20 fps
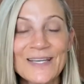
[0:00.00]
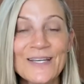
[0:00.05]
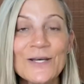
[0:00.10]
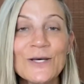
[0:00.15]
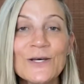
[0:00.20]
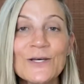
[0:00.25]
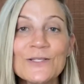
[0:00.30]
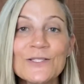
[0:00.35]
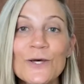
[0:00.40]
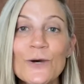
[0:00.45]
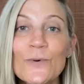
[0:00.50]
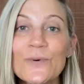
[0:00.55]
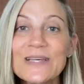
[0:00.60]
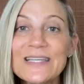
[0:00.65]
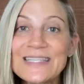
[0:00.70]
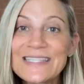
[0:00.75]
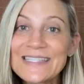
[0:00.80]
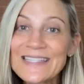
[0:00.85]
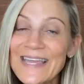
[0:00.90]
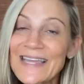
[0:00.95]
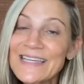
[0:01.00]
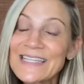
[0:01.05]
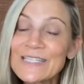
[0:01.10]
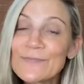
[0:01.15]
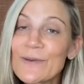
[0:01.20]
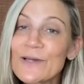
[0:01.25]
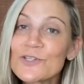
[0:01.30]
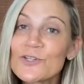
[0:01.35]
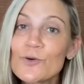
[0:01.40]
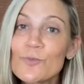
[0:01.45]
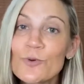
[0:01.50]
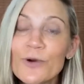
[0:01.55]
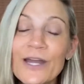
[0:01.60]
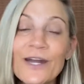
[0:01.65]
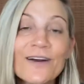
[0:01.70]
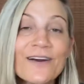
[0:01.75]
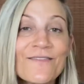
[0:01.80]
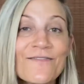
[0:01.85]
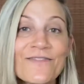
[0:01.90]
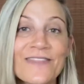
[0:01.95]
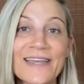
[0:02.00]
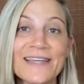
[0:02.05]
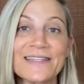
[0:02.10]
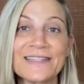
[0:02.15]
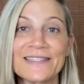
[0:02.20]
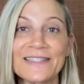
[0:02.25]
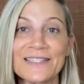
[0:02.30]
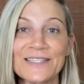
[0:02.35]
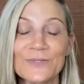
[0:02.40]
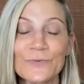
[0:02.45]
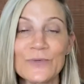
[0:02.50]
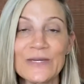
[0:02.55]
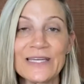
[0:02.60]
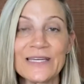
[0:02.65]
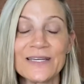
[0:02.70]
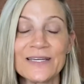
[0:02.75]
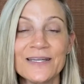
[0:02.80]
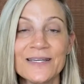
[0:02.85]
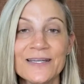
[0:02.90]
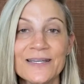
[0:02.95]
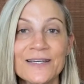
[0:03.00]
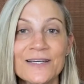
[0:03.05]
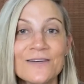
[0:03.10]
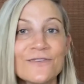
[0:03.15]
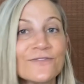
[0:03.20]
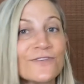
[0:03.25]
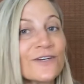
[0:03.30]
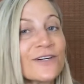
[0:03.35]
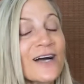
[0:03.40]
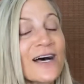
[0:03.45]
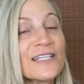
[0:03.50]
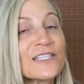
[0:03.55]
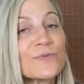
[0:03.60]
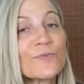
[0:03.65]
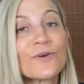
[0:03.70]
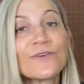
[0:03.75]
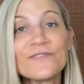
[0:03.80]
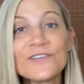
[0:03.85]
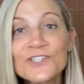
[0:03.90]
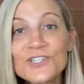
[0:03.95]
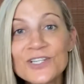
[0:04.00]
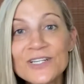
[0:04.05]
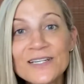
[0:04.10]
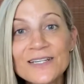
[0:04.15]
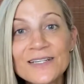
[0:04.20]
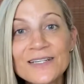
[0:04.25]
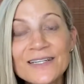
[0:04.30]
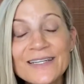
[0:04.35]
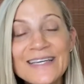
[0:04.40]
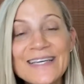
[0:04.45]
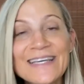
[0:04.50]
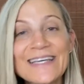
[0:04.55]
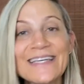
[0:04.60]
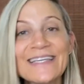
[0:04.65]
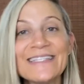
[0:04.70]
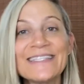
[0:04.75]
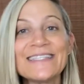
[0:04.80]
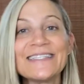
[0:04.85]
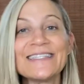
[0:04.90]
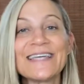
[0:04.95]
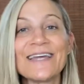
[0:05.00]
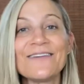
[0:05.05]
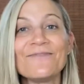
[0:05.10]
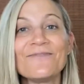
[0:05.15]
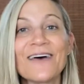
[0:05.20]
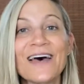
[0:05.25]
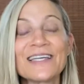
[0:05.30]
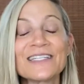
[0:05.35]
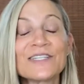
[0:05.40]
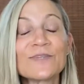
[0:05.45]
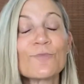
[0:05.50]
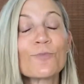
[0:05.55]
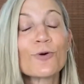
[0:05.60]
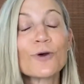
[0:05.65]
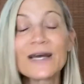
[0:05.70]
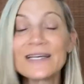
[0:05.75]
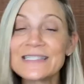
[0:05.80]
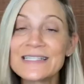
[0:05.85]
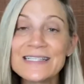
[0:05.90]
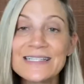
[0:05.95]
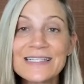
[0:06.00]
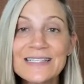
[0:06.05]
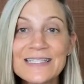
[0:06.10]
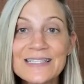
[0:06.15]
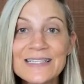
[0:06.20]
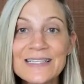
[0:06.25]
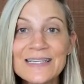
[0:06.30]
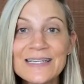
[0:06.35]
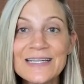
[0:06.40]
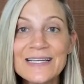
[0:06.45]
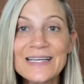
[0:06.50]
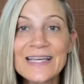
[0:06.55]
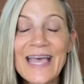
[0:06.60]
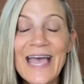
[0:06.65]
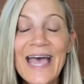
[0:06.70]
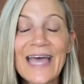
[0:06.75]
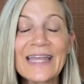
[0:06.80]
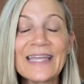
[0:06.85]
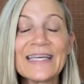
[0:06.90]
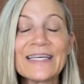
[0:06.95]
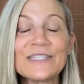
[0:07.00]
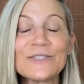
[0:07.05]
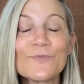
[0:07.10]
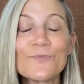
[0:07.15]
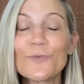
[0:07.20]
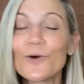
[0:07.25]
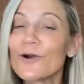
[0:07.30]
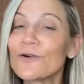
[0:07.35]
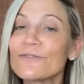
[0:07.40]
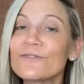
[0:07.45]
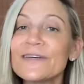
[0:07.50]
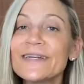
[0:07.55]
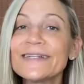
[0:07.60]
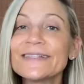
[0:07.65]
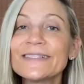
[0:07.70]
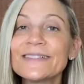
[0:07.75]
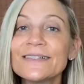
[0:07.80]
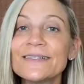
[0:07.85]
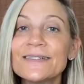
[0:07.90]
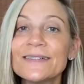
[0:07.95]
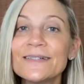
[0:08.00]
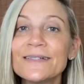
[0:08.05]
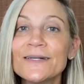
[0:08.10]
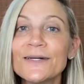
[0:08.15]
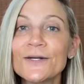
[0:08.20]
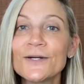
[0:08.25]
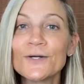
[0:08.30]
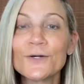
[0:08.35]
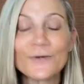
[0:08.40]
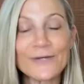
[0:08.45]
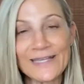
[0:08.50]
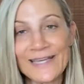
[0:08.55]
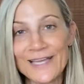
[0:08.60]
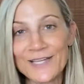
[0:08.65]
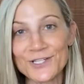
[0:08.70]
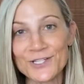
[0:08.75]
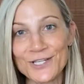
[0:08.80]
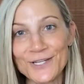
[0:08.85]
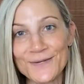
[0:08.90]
So say a special prayer of thanks this week for God's provision, His steadfast presence, and His perfect creation.